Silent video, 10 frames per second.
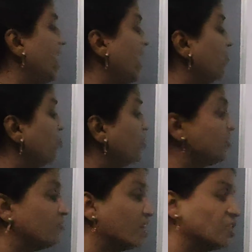And what is
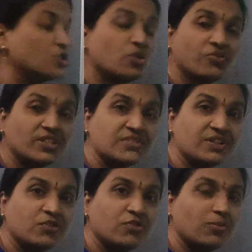the function of this
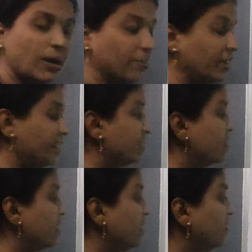filiform apparatus?